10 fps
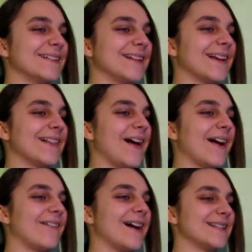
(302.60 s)

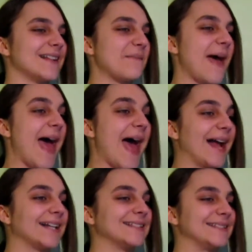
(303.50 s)
Clockwise, and I'm
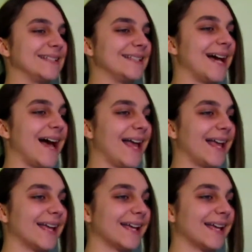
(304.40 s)
actually obviously dying.